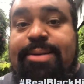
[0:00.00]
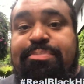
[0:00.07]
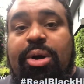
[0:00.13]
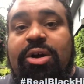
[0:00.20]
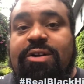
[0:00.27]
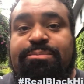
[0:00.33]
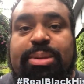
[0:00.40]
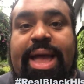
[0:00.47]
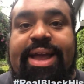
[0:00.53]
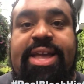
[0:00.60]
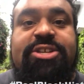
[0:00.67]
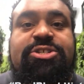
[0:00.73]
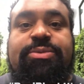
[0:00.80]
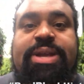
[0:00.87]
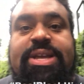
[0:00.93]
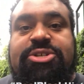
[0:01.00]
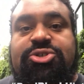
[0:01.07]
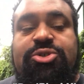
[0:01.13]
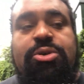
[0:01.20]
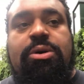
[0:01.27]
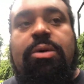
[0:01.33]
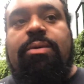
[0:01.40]
that part of black history is
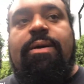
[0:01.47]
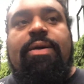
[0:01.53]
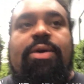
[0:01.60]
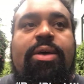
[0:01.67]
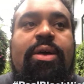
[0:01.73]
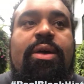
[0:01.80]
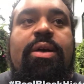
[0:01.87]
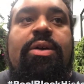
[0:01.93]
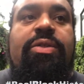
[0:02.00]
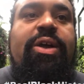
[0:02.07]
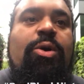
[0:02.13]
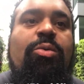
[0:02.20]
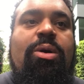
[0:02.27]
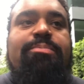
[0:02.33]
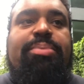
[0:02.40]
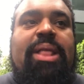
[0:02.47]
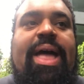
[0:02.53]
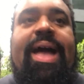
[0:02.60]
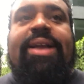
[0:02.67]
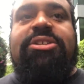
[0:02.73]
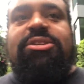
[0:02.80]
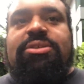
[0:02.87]
true. There were
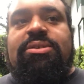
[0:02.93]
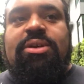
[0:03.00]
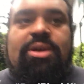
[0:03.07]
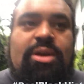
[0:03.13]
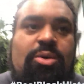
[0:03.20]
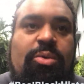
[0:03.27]
blacks,